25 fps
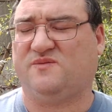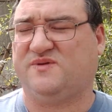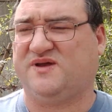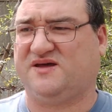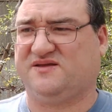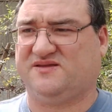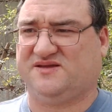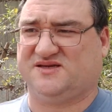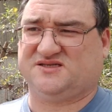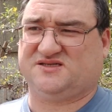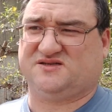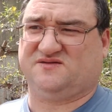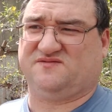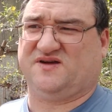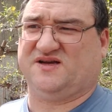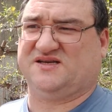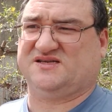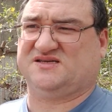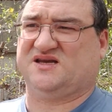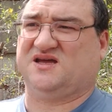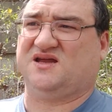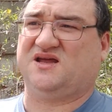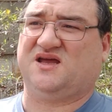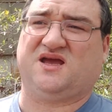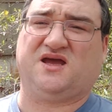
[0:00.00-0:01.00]
Now, this device
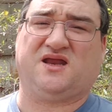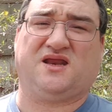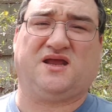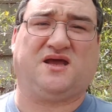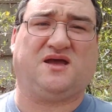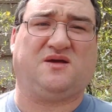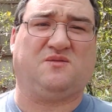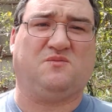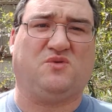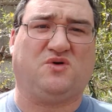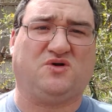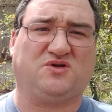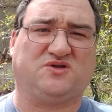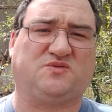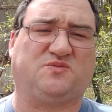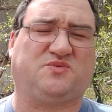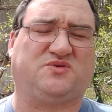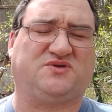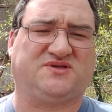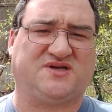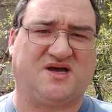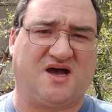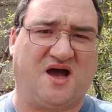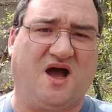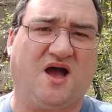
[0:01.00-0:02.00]
can get hit multiple
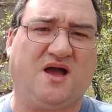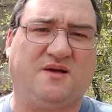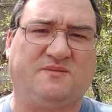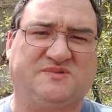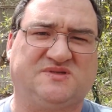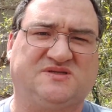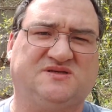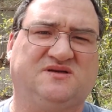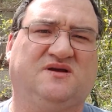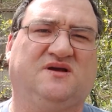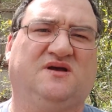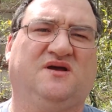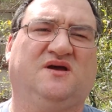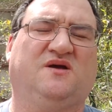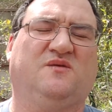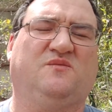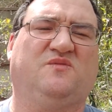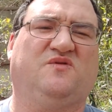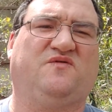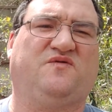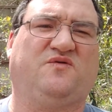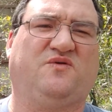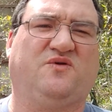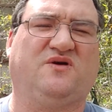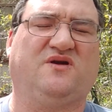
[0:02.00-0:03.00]
times
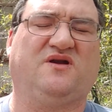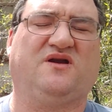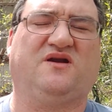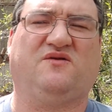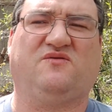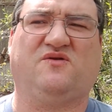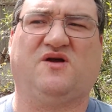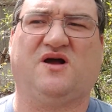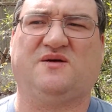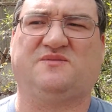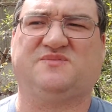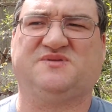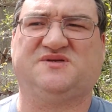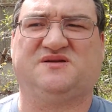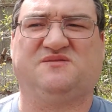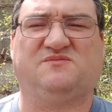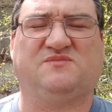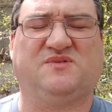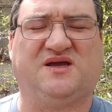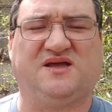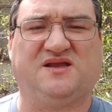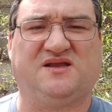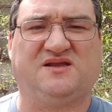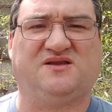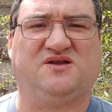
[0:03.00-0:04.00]
before it erupts and,
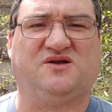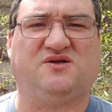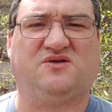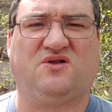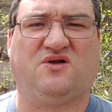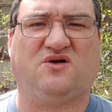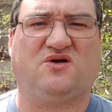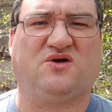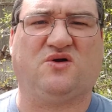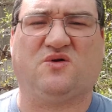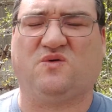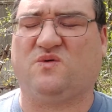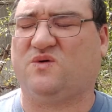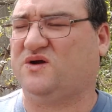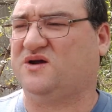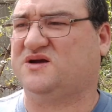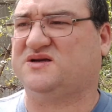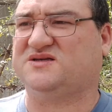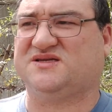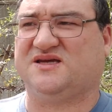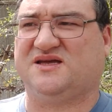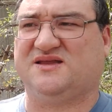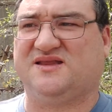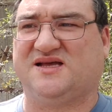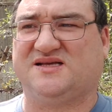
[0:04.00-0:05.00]
and it no longer
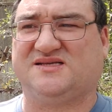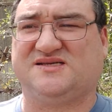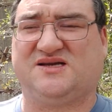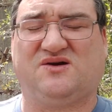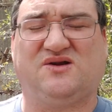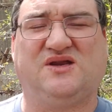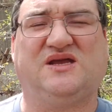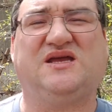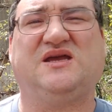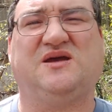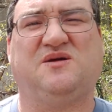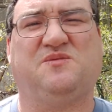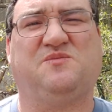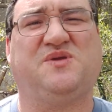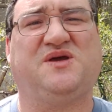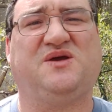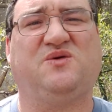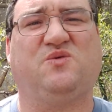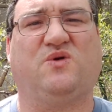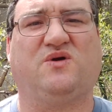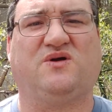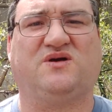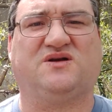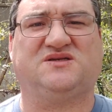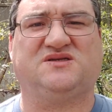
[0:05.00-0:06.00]
works. And that's how an EMP
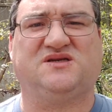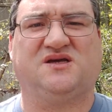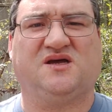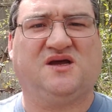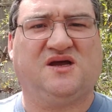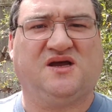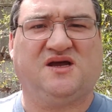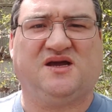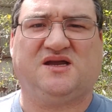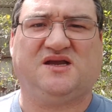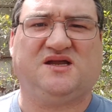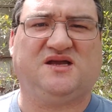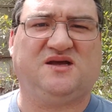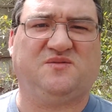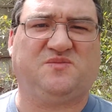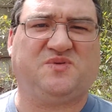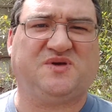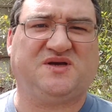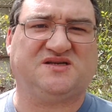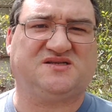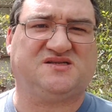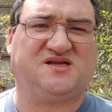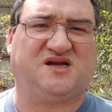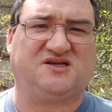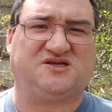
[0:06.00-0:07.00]
works an EMP
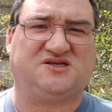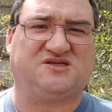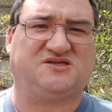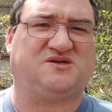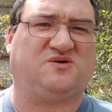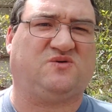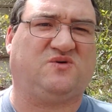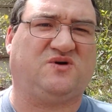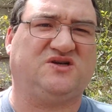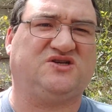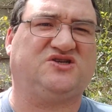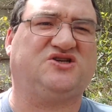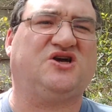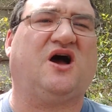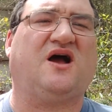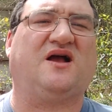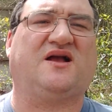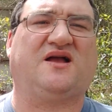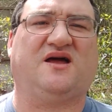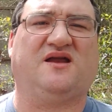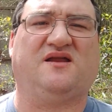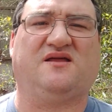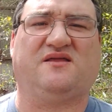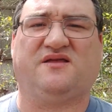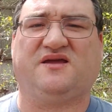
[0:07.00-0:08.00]
is not just a one shot
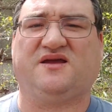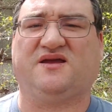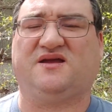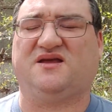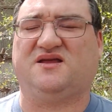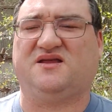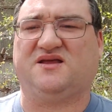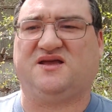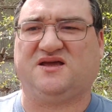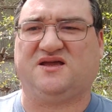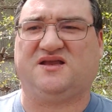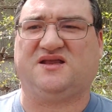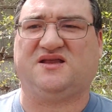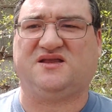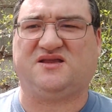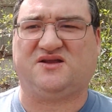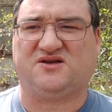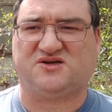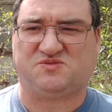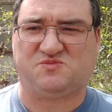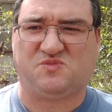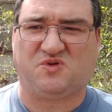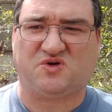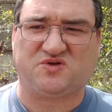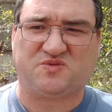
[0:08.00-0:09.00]
kind of thing. It, it,
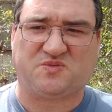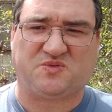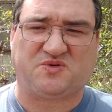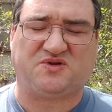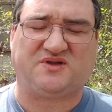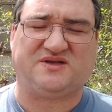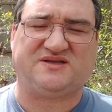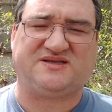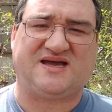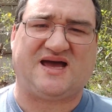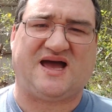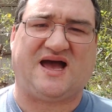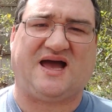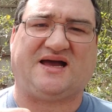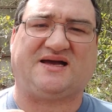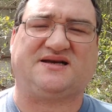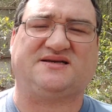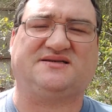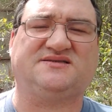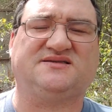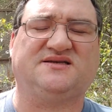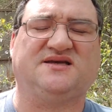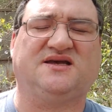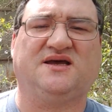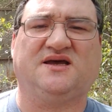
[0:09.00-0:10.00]
there's multiple
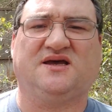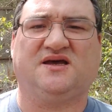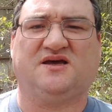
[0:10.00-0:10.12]
attacks.